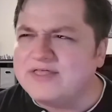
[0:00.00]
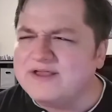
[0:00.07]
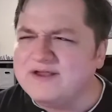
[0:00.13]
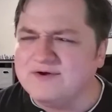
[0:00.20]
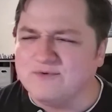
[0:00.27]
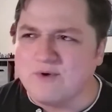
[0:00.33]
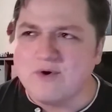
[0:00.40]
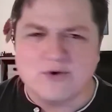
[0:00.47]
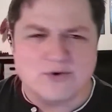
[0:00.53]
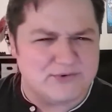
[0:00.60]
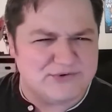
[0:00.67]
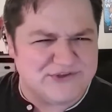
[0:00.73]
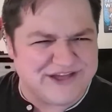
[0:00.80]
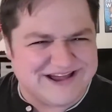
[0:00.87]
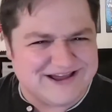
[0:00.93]
I think Grogu
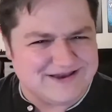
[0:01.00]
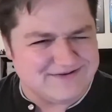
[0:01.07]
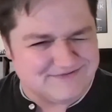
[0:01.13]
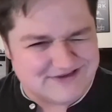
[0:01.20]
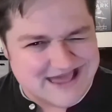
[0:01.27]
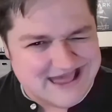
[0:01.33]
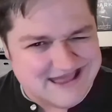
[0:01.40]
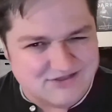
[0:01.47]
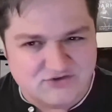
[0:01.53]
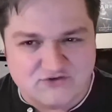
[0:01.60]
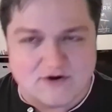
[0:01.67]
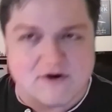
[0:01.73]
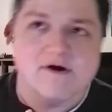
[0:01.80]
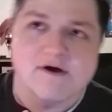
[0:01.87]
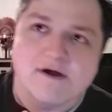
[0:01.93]
is a kind of
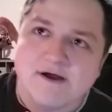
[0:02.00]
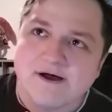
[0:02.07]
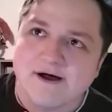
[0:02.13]
cancer.